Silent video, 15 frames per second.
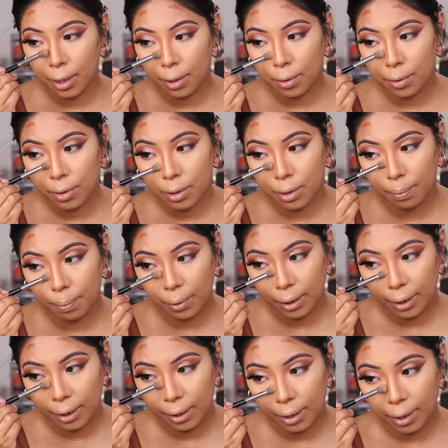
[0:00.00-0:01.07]
I used to
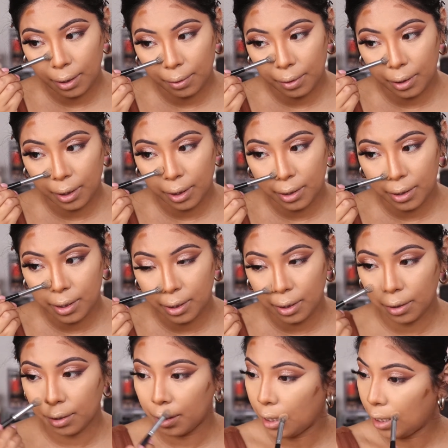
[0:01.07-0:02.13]
blend out the concealer,